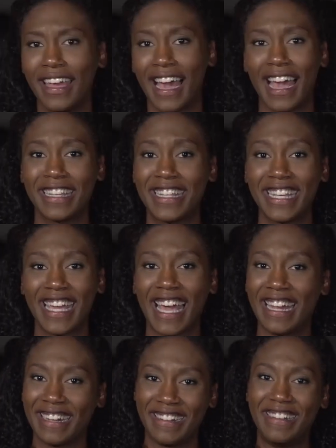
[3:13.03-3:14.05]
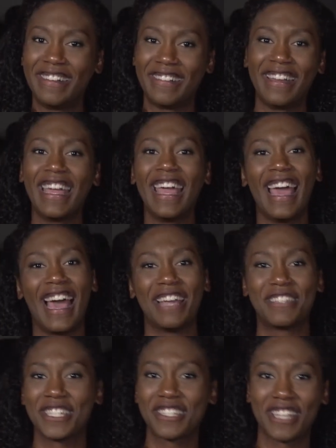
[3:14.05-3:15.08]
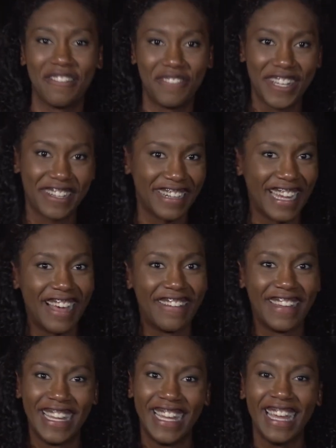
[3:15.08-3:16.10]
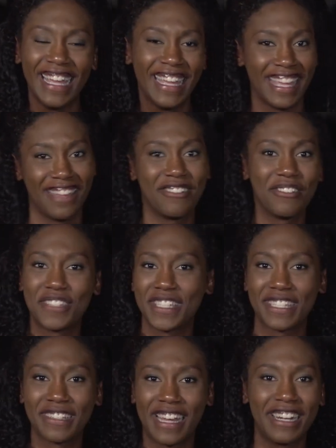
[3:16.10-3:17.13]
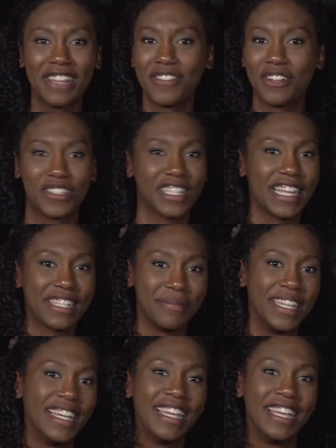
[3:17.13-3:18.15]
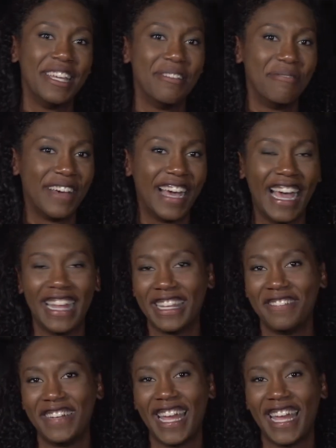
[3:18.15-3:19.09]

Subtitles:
I think, I don't know, I'm still trying to figure it out. I don't even know if she likes me, but I love